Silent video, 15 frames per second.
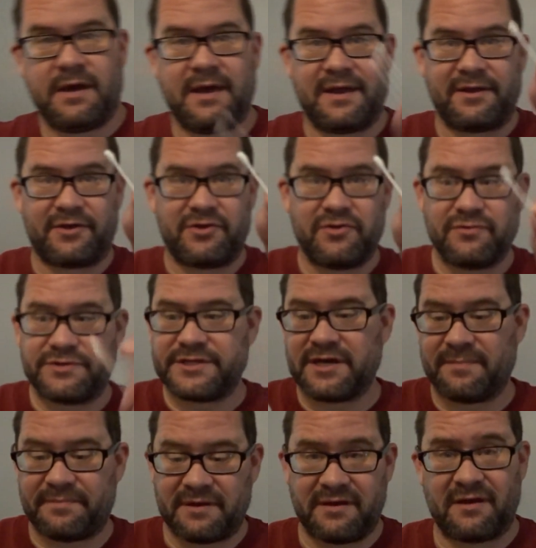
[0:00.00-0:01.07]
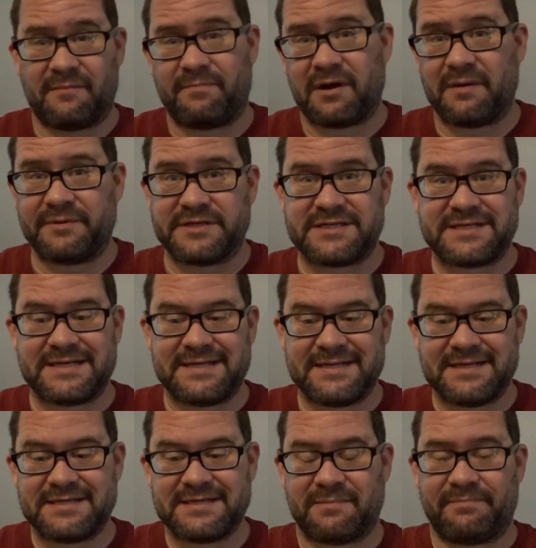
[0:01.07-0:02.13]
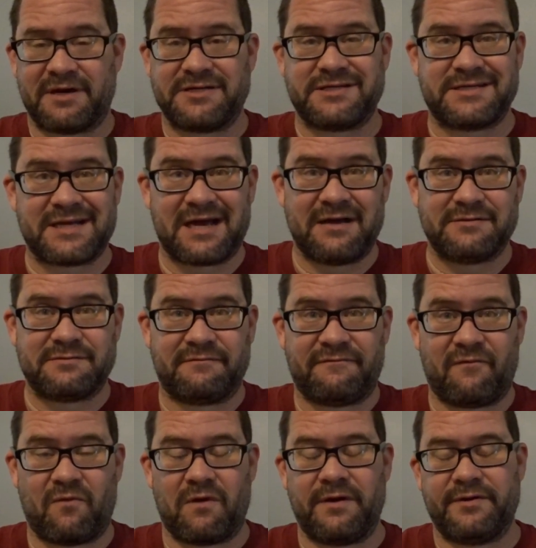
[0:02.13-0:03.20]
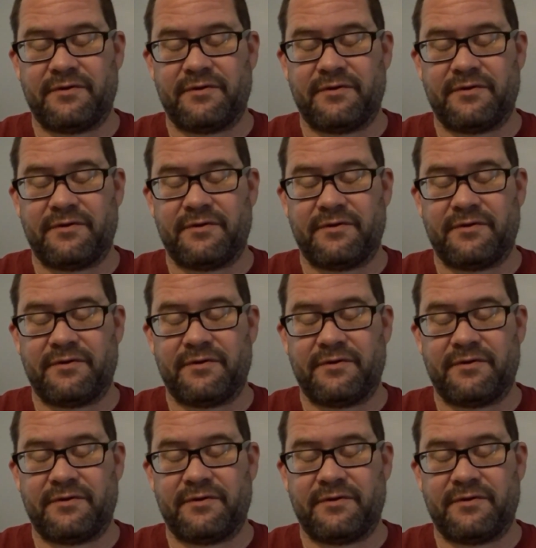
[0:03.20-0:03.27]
and a Q-tip, and y'all probably seen a bunch of times before.